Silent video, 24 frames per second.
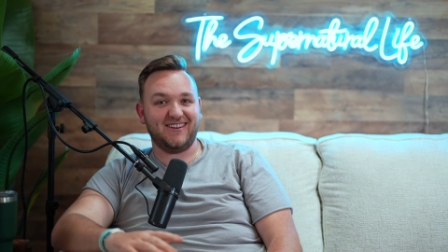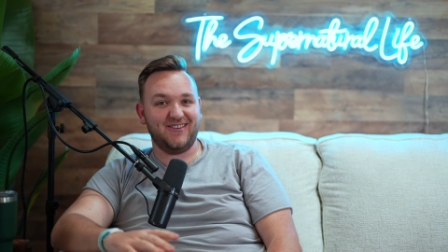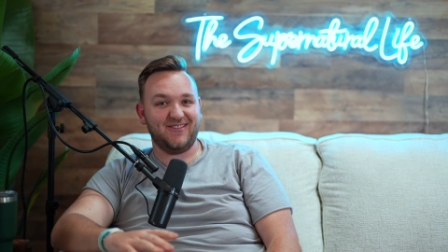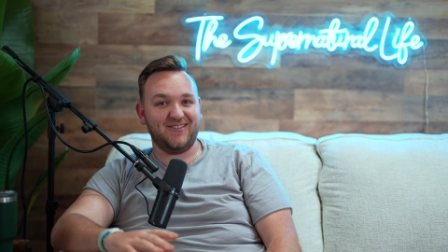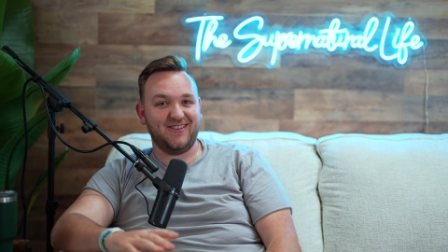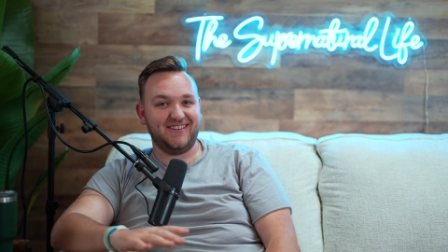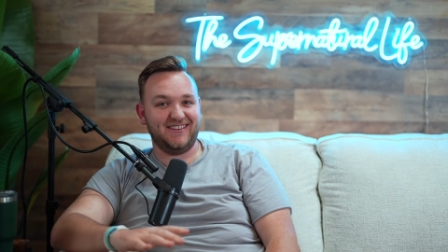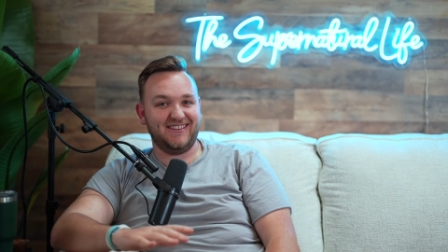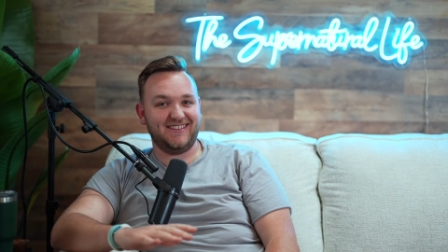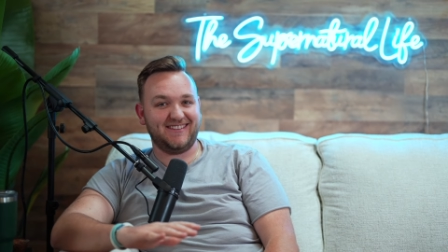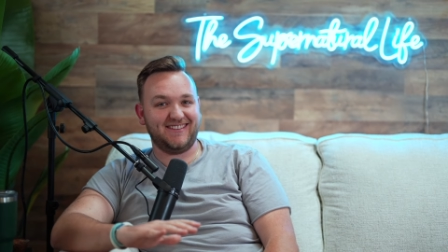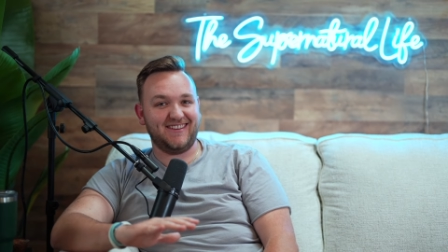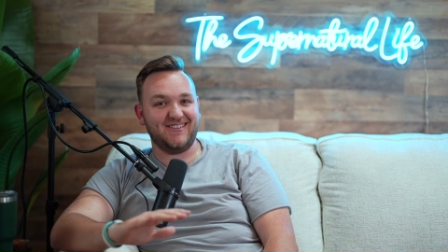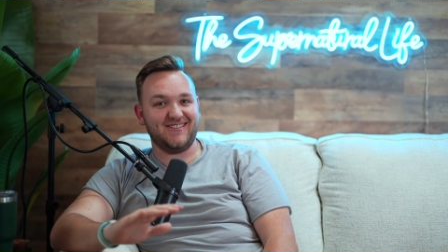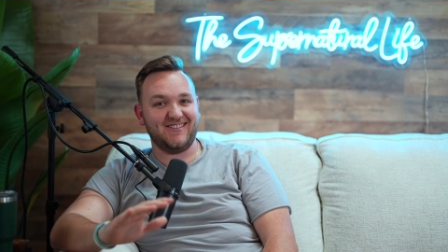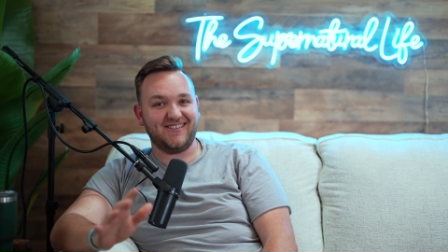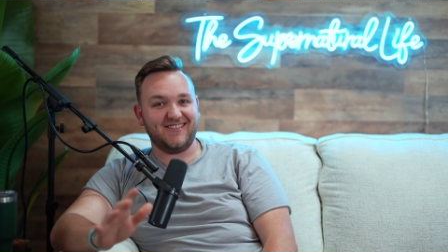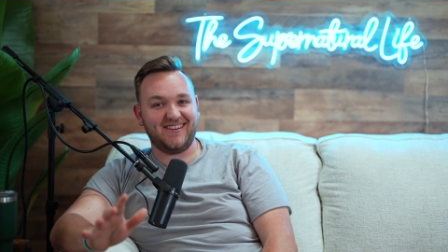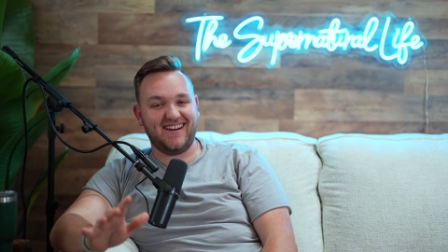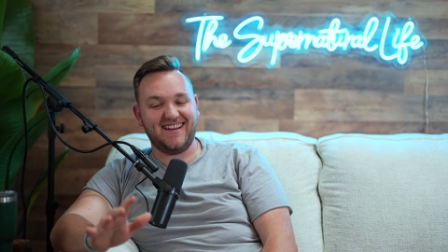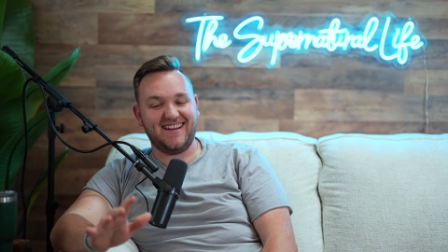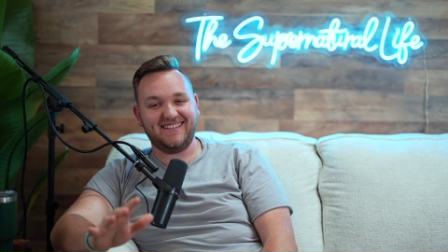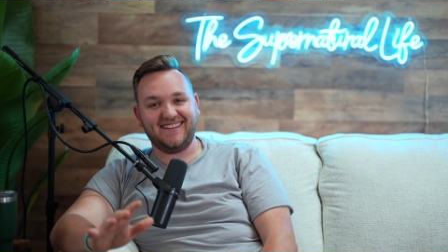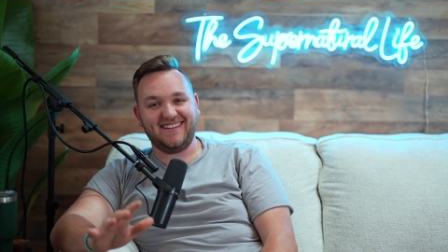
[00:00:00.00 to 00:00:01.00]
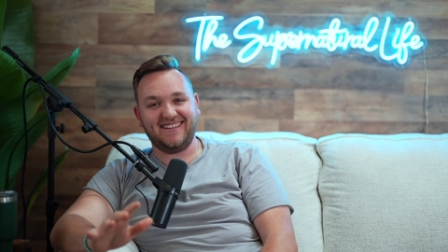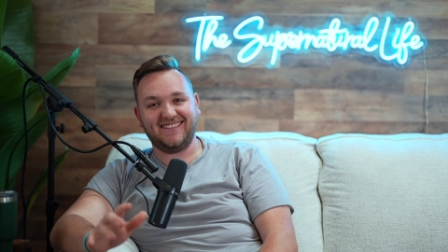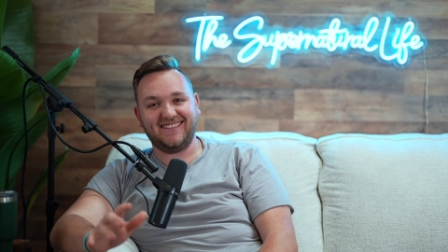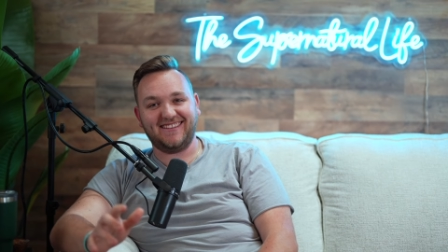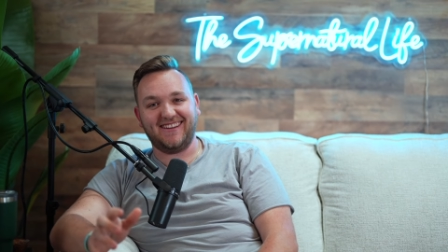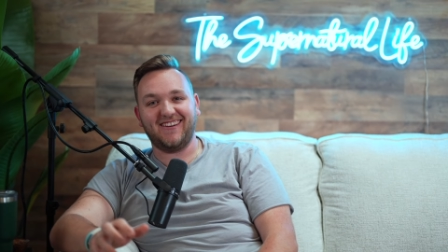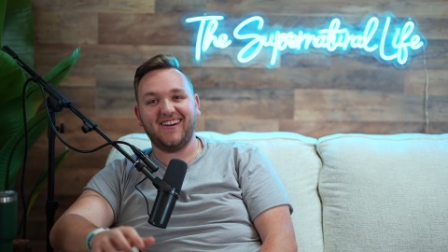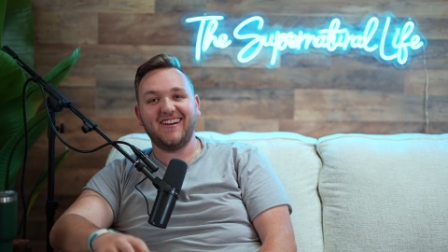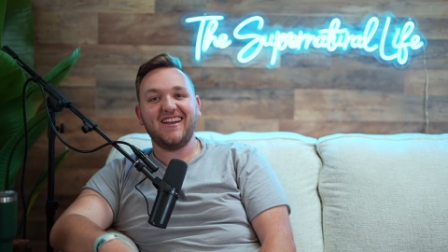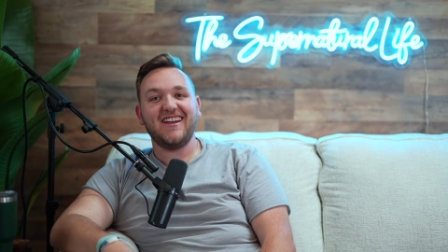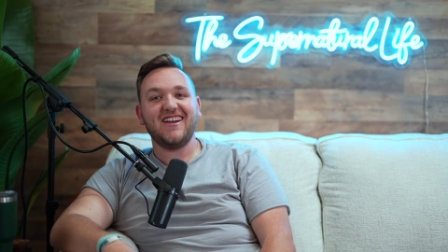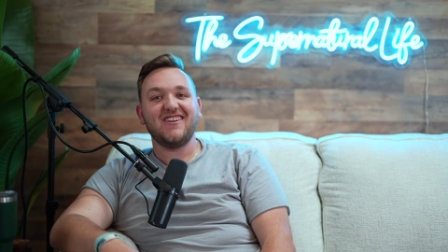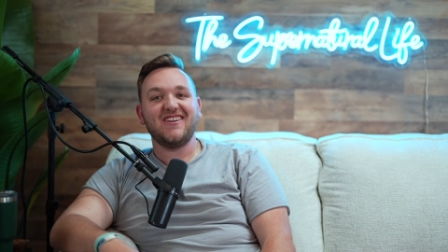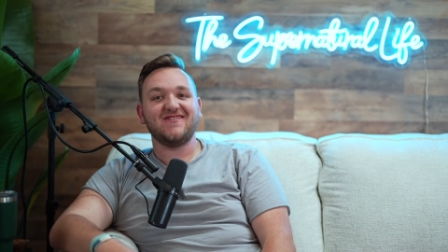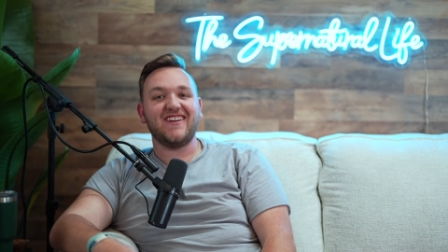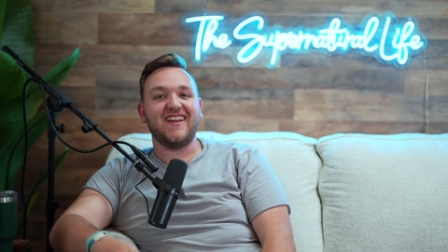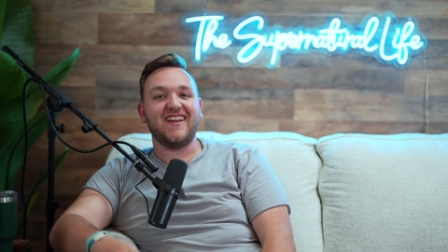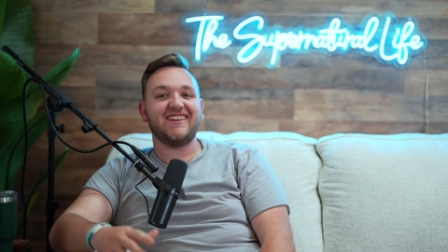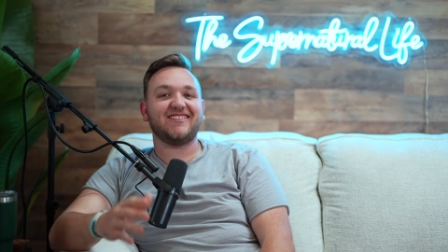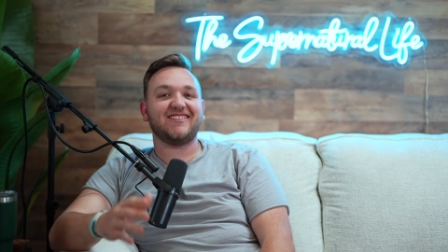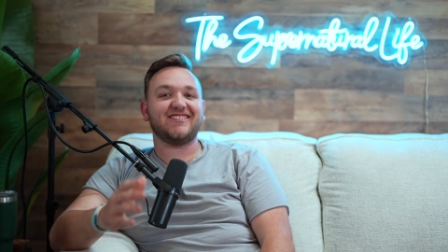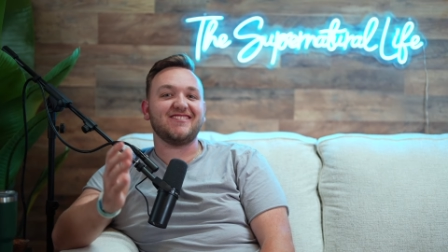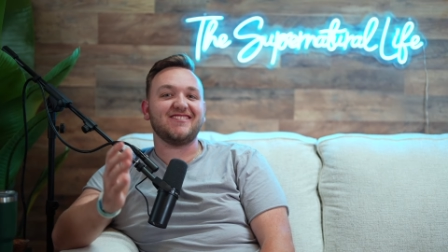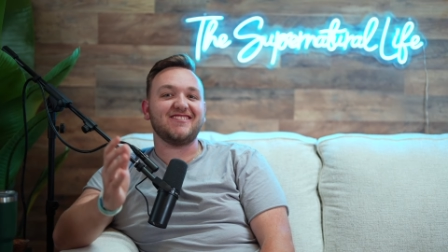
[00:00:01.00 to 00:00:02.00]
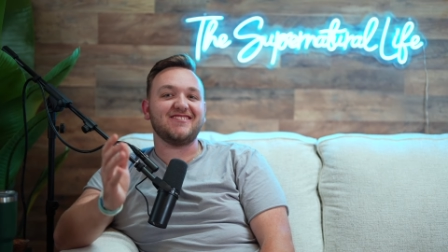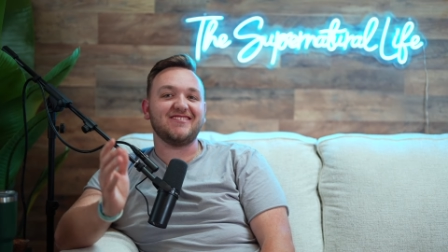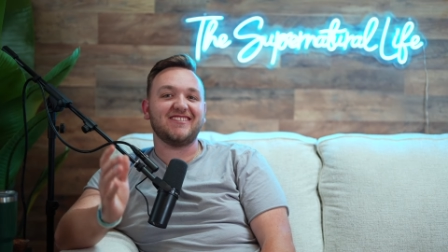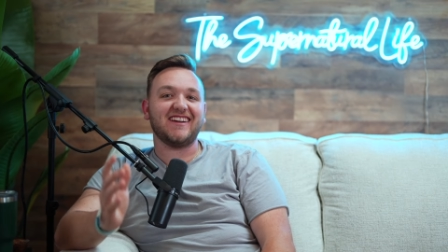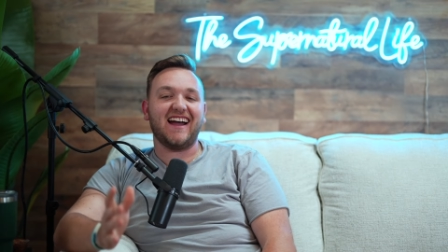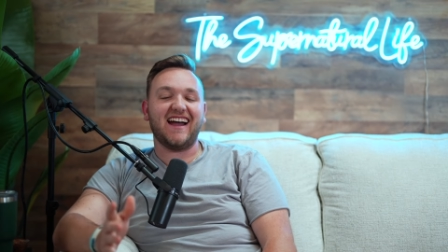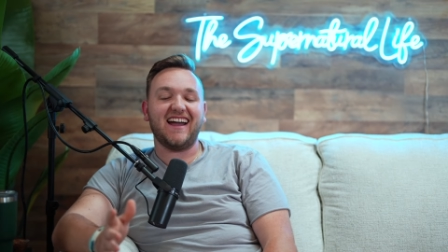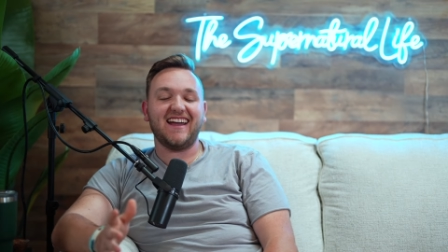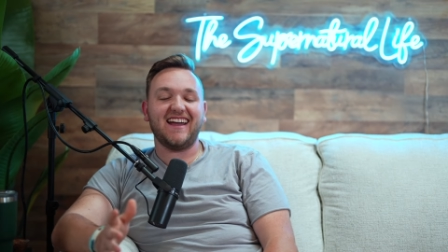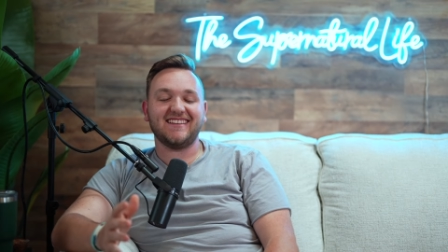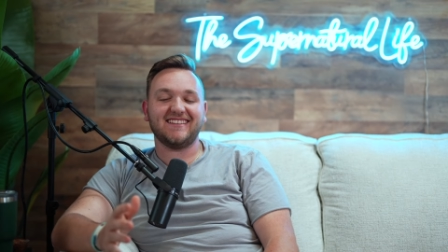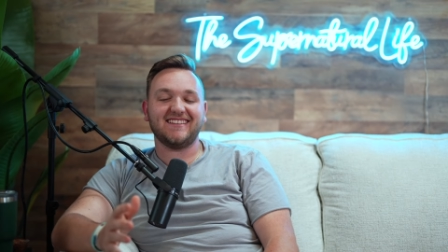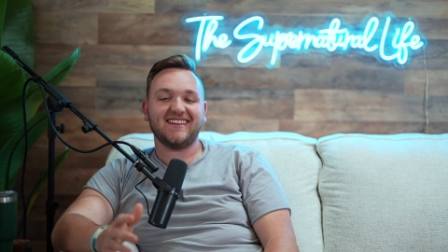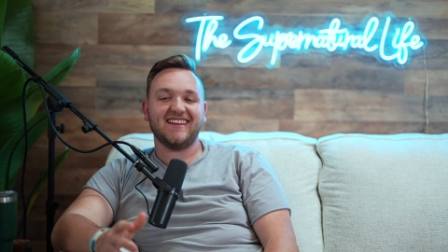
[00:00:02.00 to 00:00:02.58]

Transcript: It was so crazy. So make sure you guys